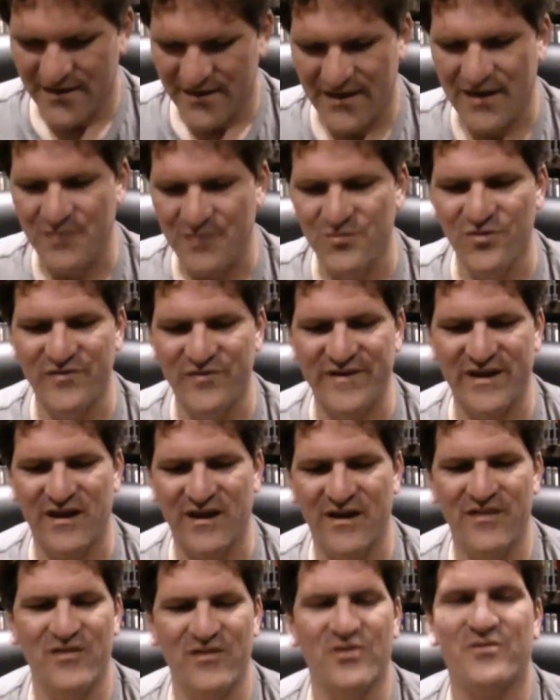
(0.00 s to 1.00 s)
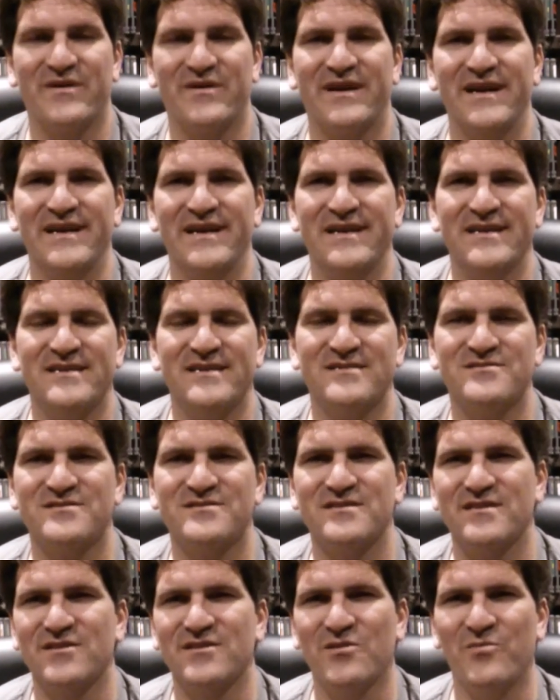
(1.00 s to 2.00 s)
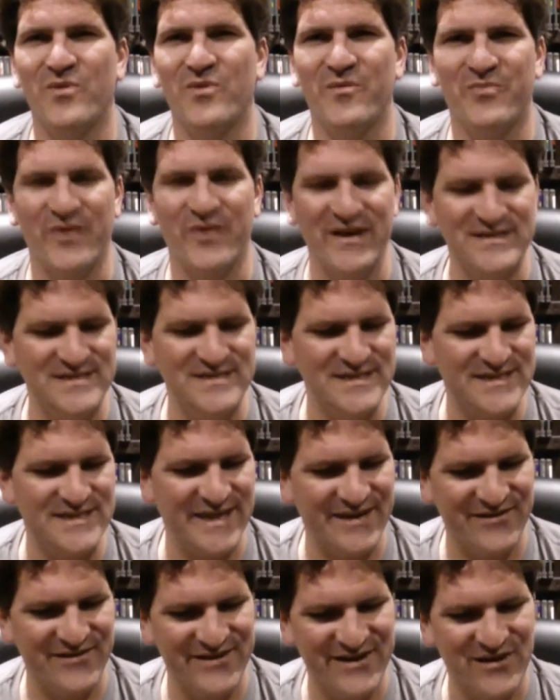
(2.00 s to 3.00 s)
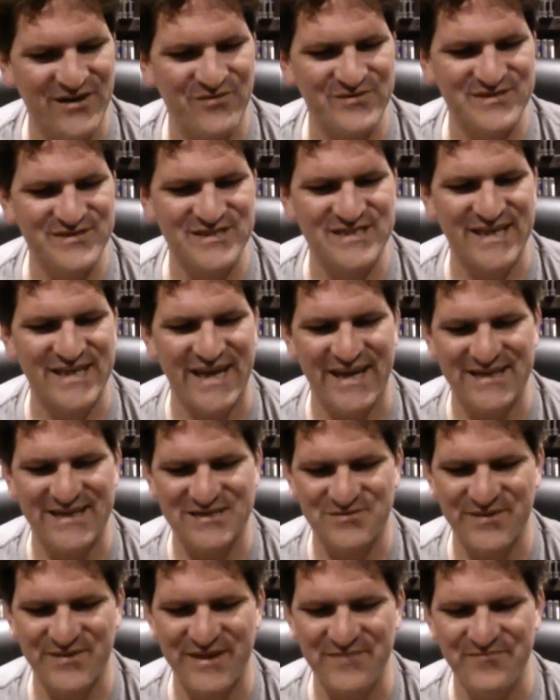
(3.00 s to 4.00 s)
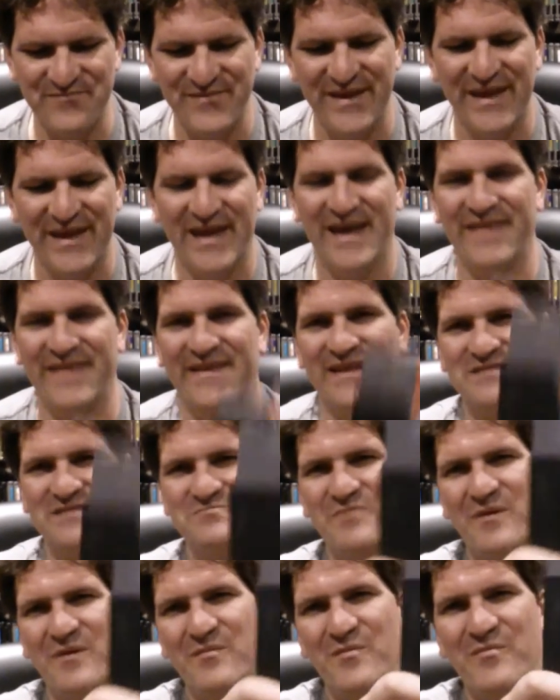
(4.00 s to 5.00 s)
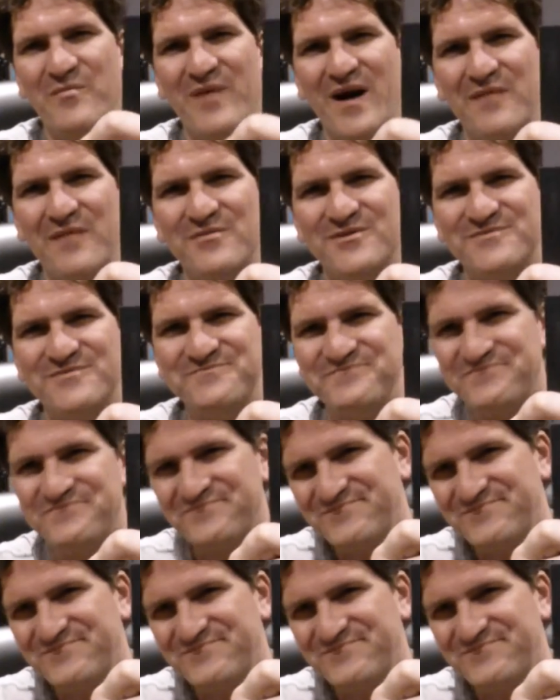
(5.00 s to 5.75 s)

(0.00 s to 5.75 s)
Uh, moving on though, we're getting into a little more pricey title here, which is kind of sweet, and that's Bubble Bobble.